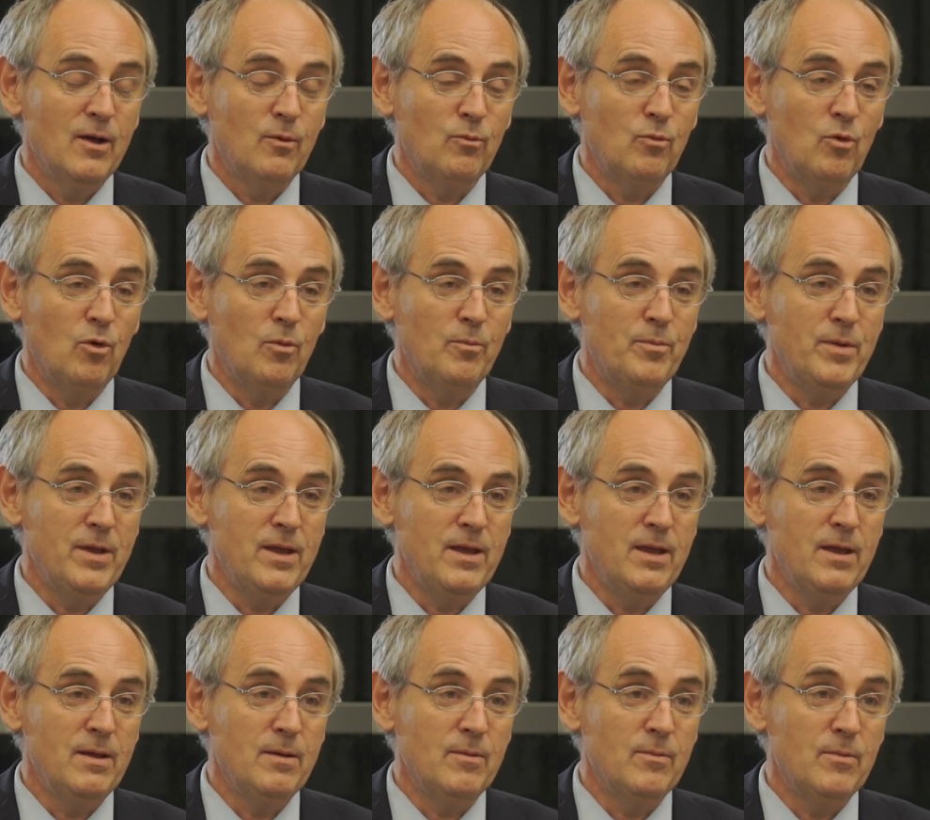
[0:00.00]
will
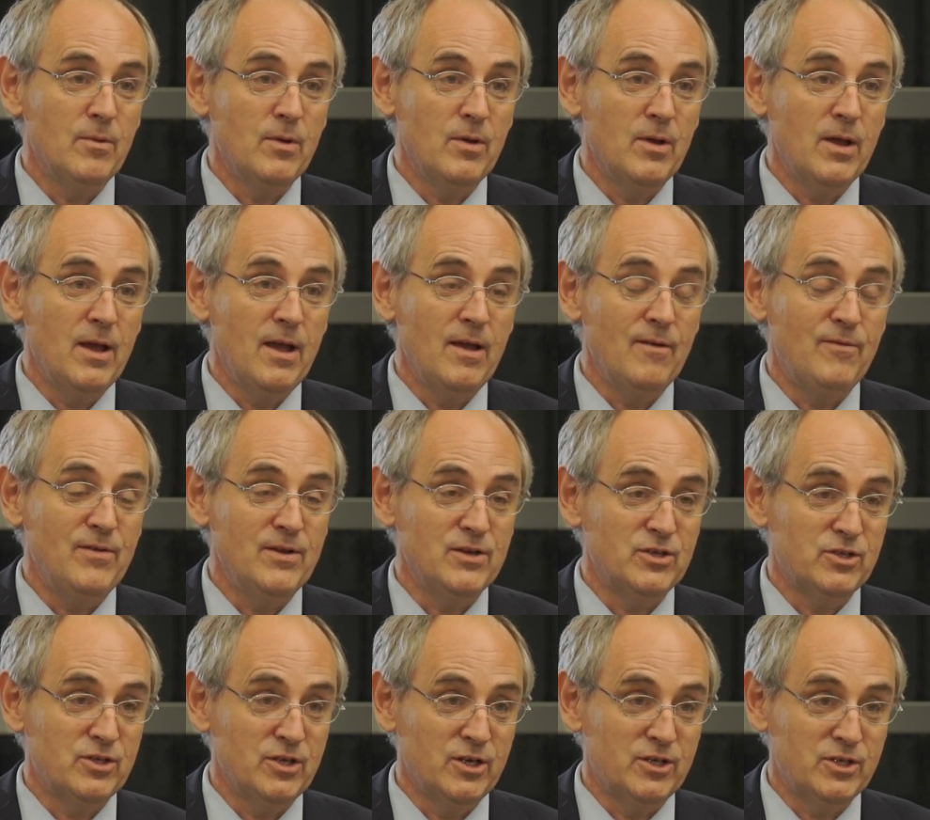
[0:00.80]
be if
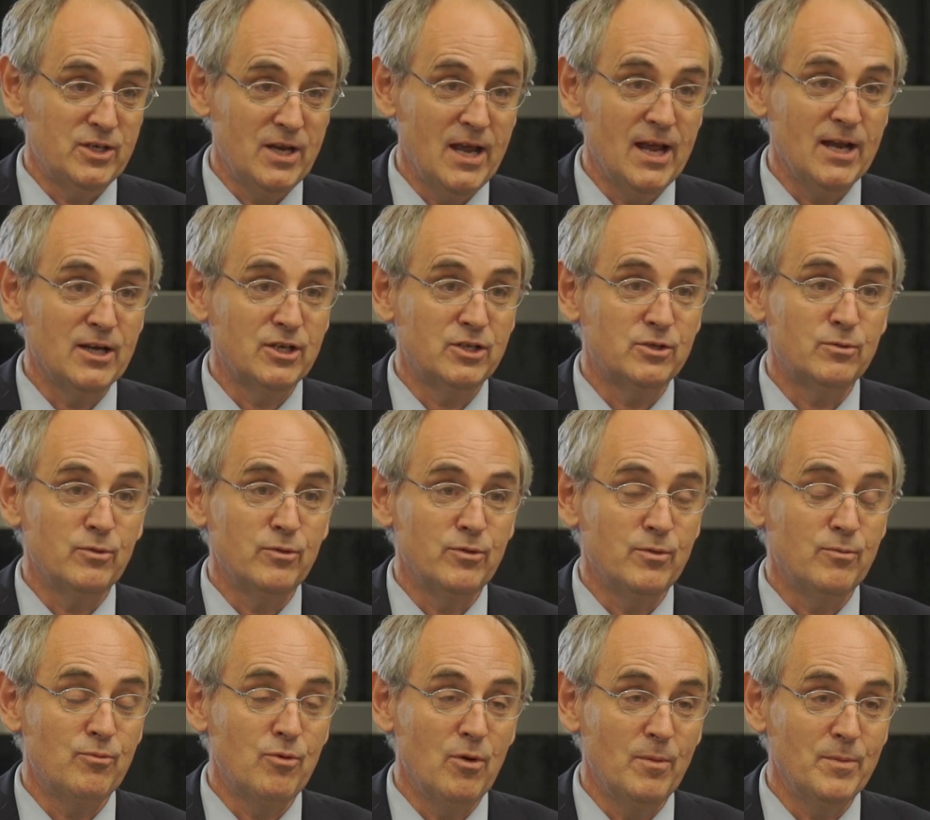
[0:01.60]
it's attached
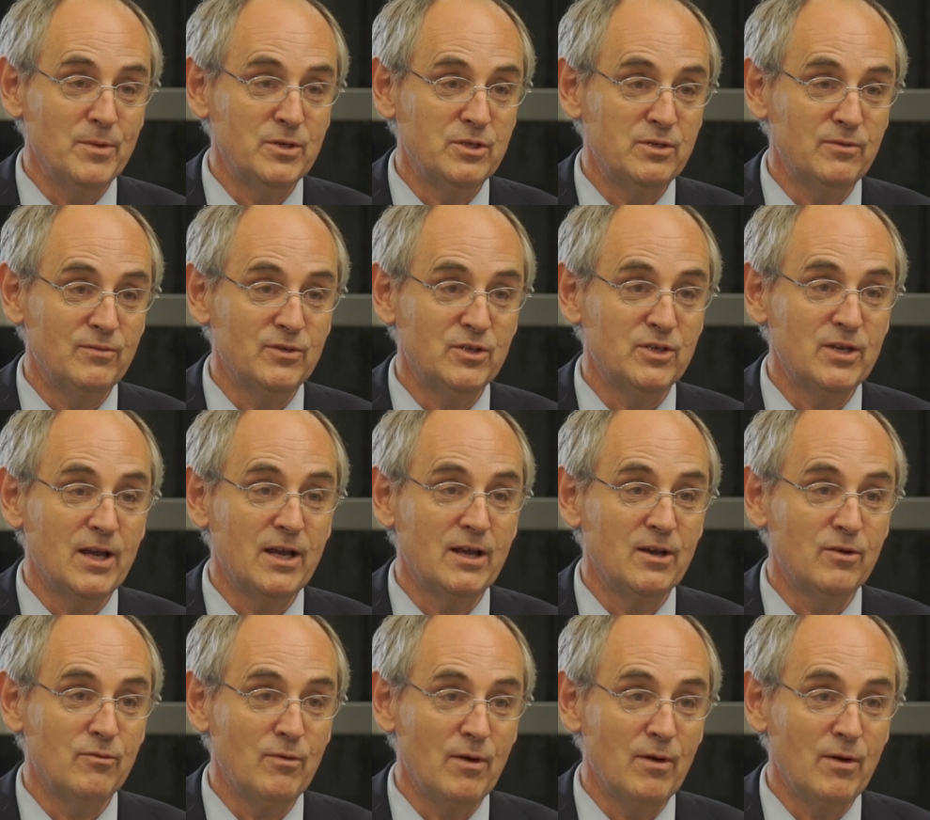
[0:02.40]
with the promise of a second